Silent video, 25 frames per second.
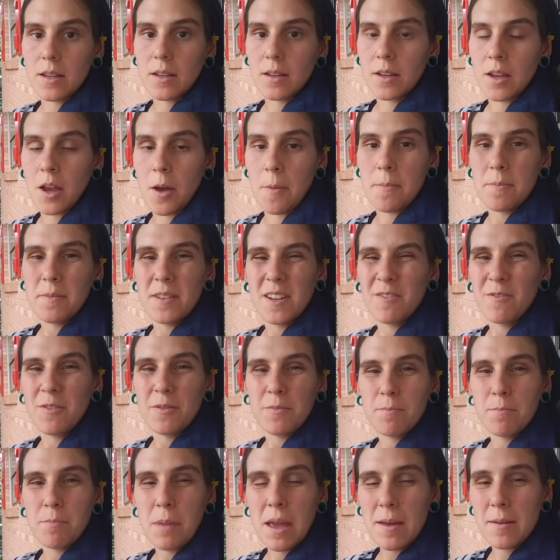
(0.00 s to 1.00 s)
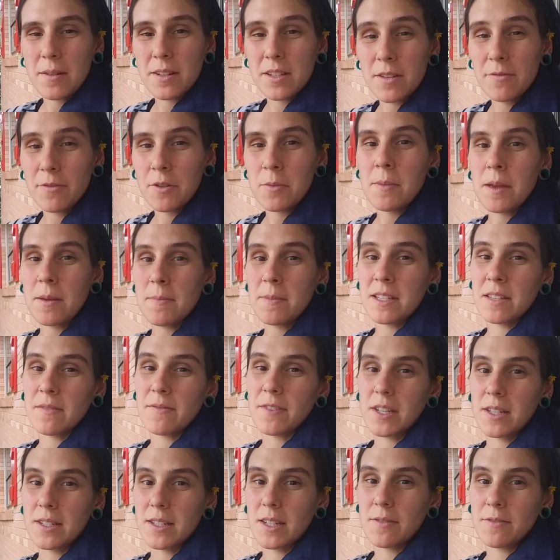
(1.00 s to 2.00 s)
Different babies
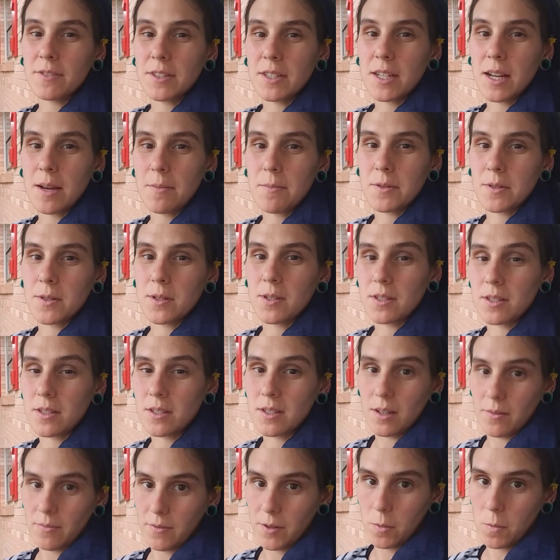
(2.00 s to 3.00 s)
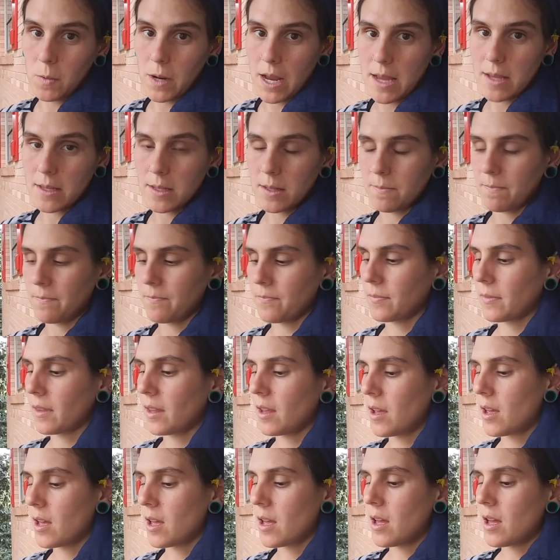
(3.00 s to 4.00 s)
fit different diapers different ways.
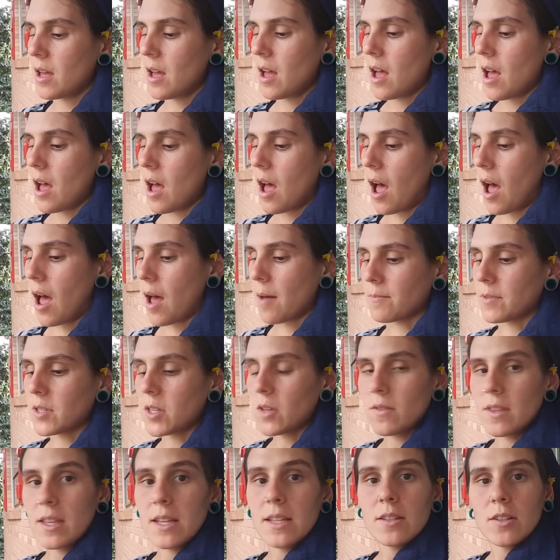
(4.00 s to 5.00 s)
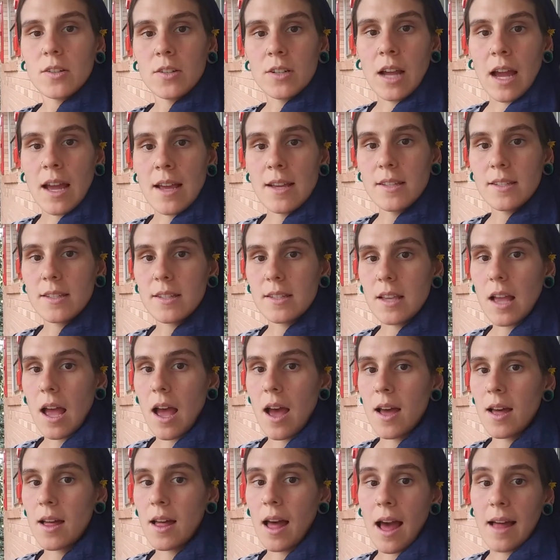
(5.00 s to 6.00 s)
So these are nice.
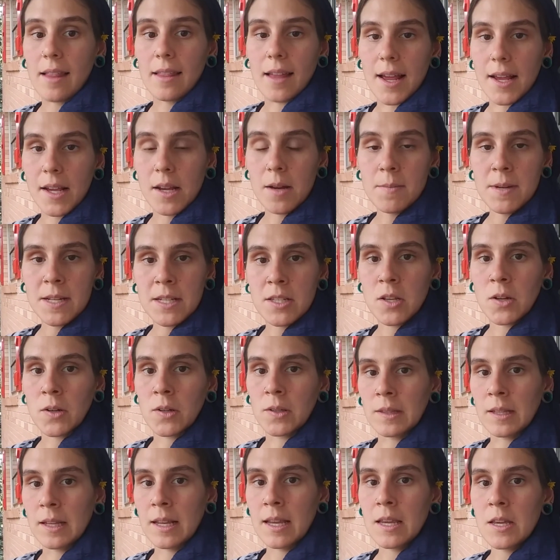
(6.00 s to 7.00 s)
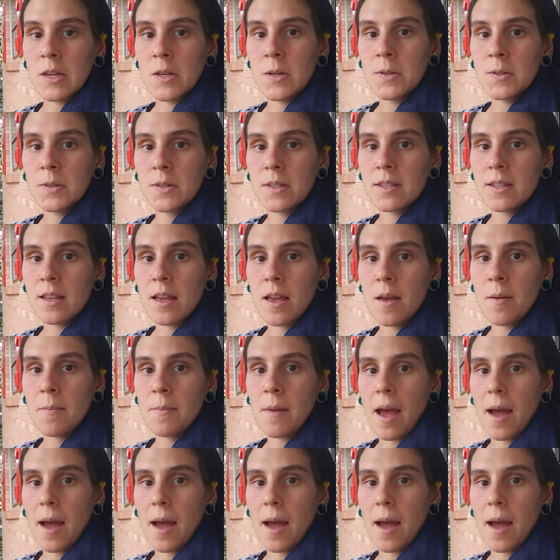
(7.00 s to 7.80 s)
I like them. I certainly use them.